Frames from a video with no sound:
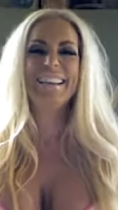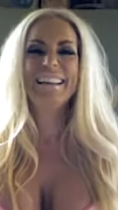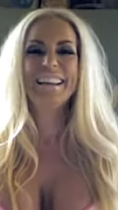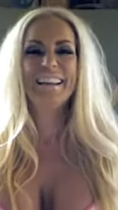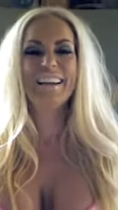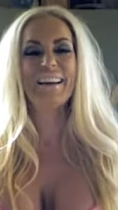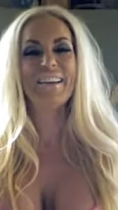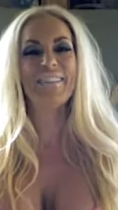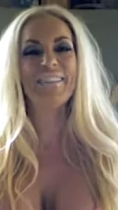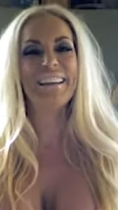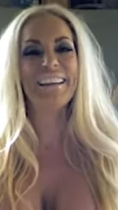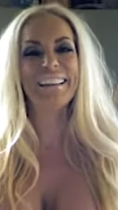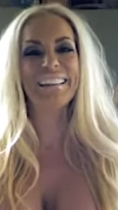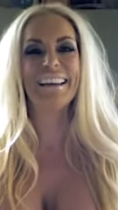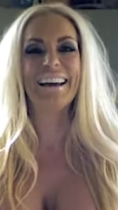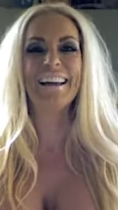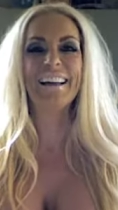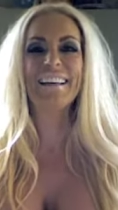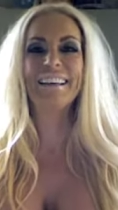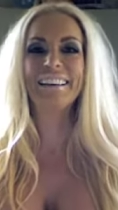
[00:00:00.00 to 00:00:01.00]
you know what I mean?
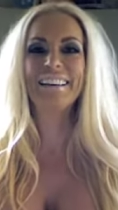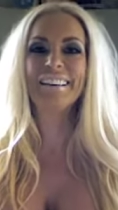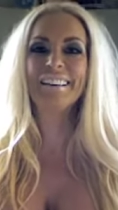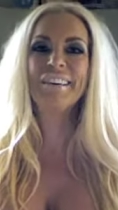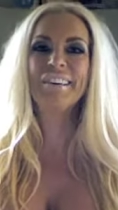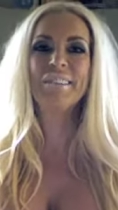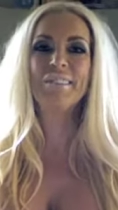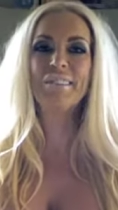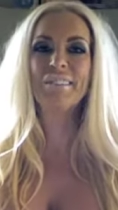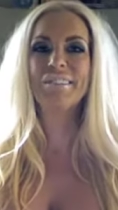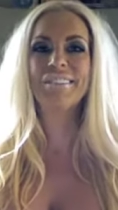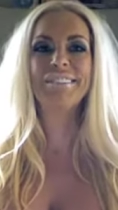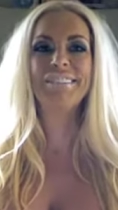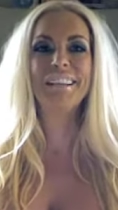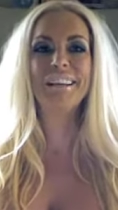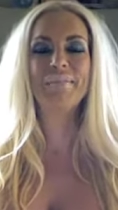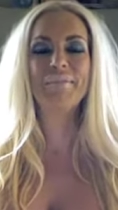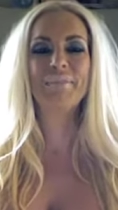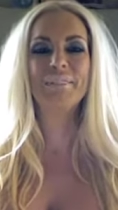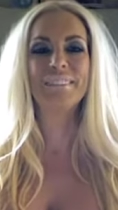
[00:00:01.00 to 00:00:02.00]
Like, with the
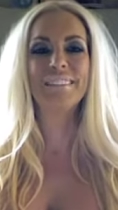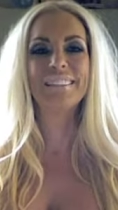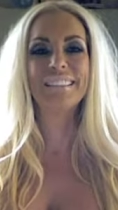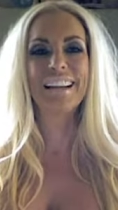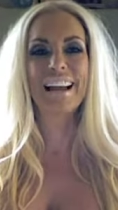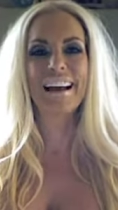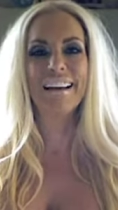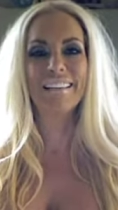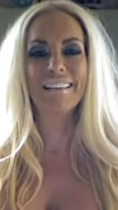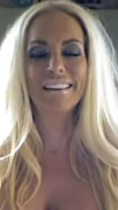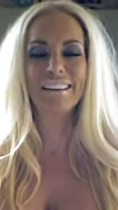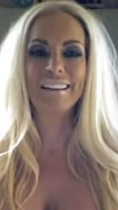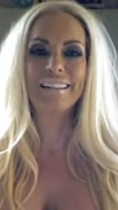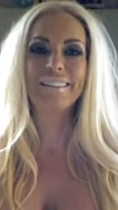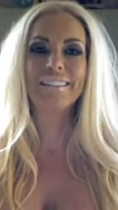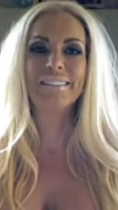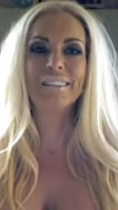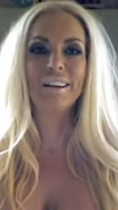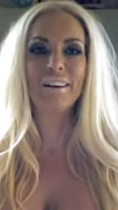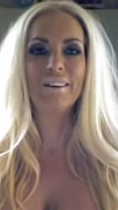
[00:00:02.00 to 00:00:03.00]
same personality.
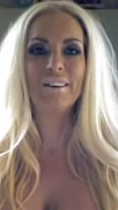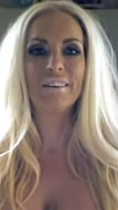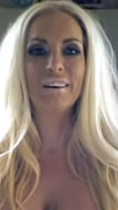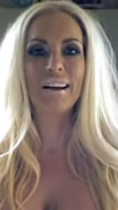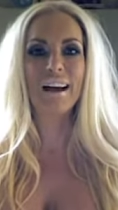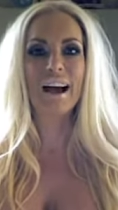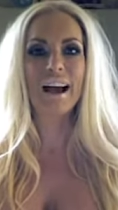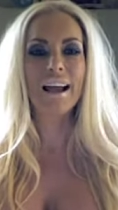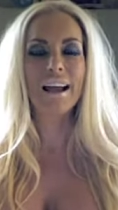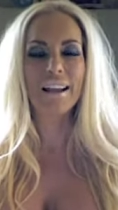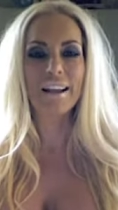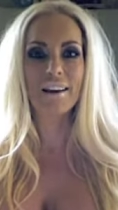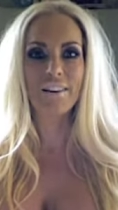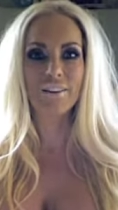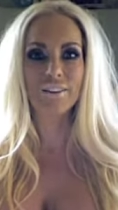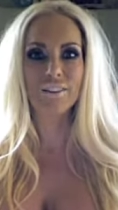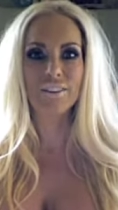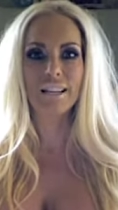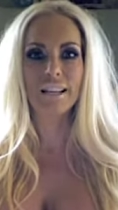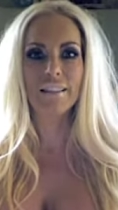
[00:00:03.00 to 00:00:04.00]
So I
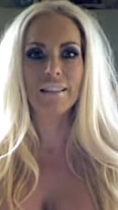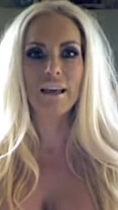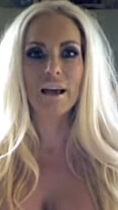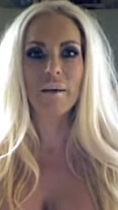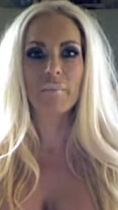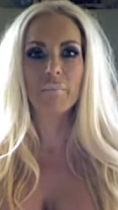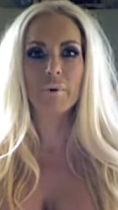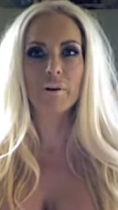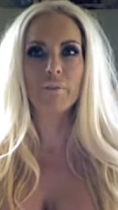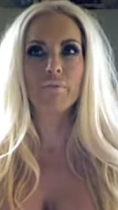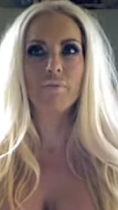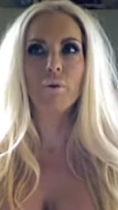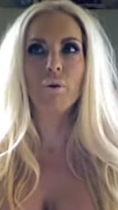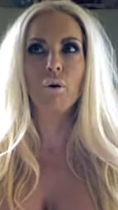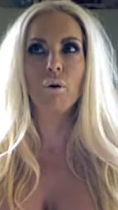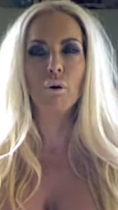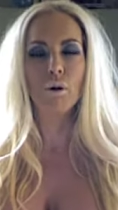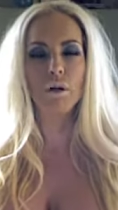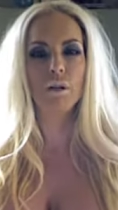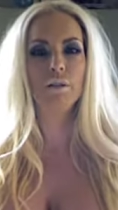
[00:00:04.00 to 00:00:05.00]
understand that. But of
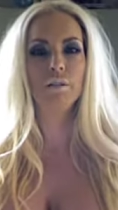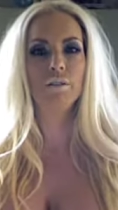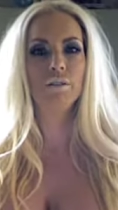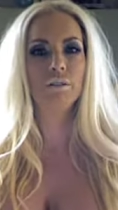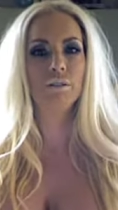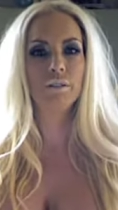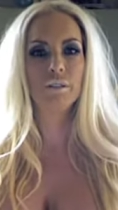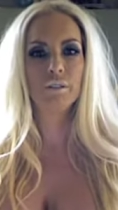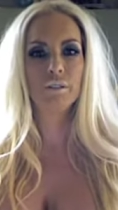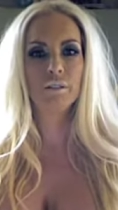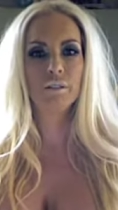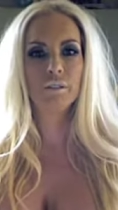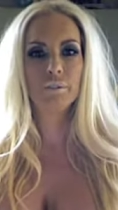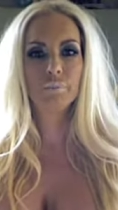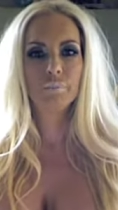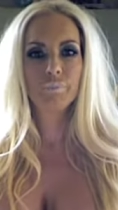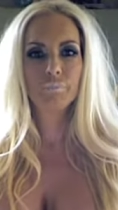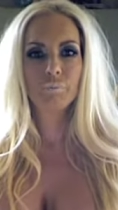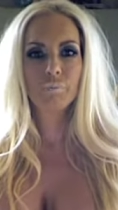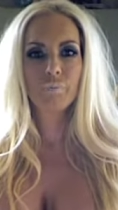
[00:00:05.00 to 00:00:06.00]
course,
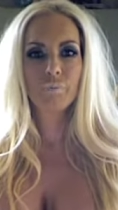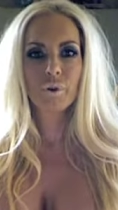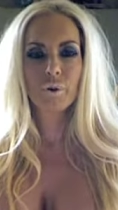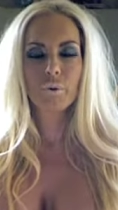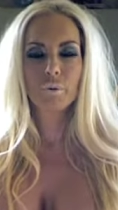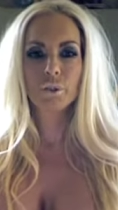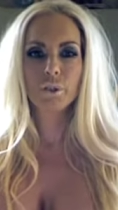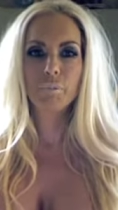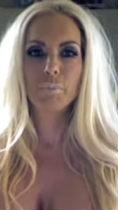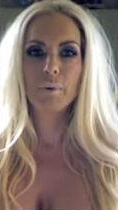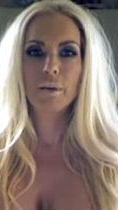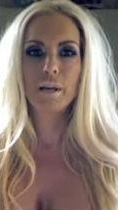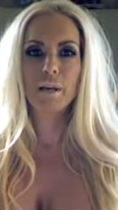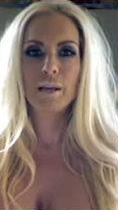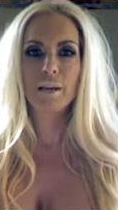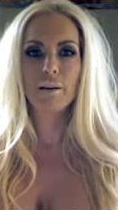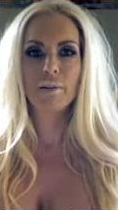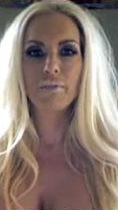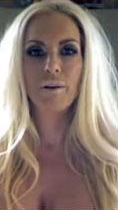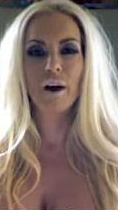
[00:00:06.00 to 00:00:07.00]
we're
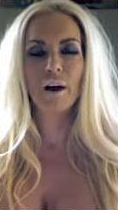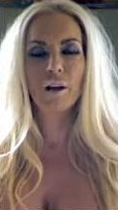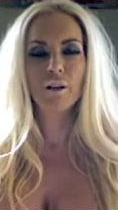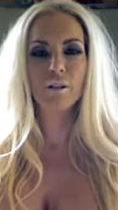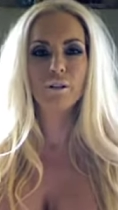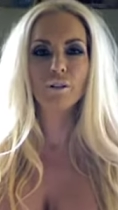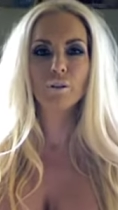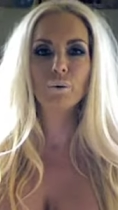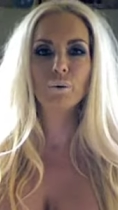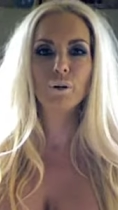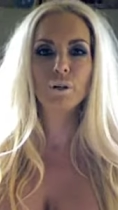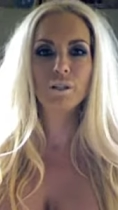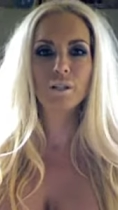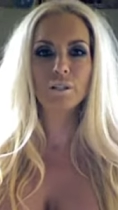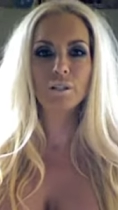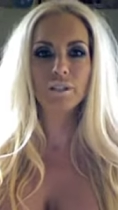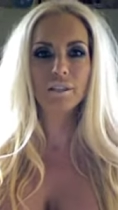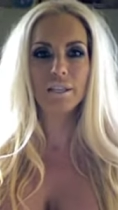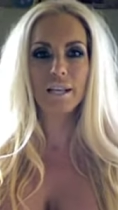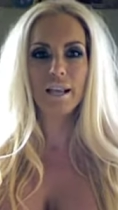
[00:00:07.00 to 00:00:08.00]
speaking of higher source
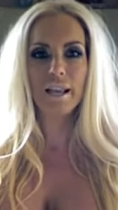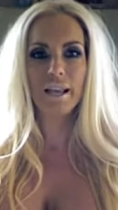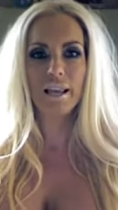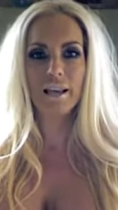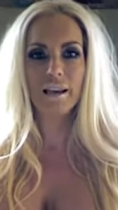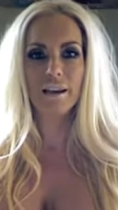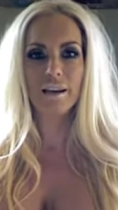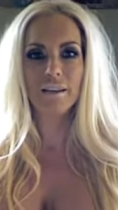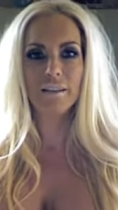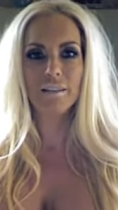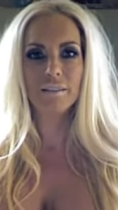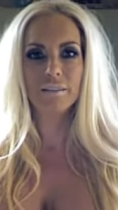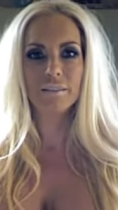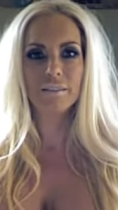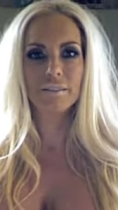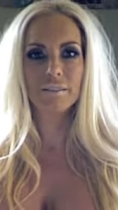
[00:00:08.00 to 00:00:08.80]
and